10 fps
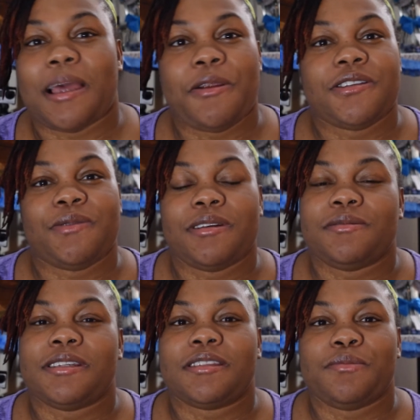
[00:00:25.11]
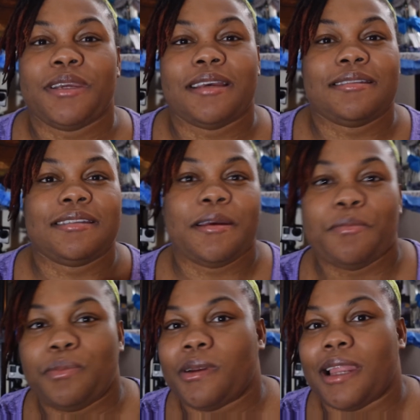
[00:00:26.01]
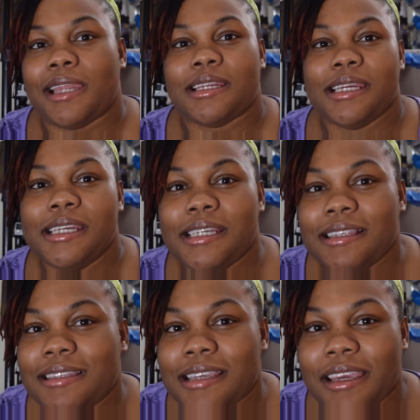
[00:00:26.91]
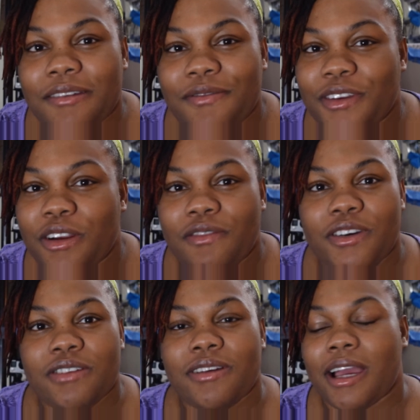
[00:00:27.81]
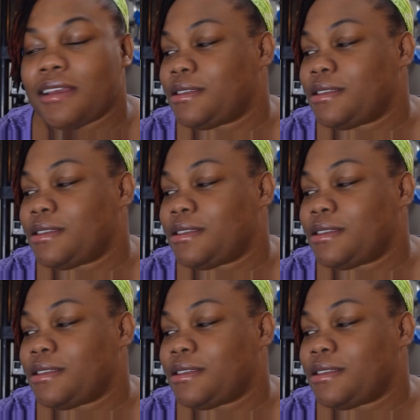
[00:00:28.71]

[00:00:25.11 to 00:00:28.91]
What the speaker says: I just want this to be a simple and easy video for you guys.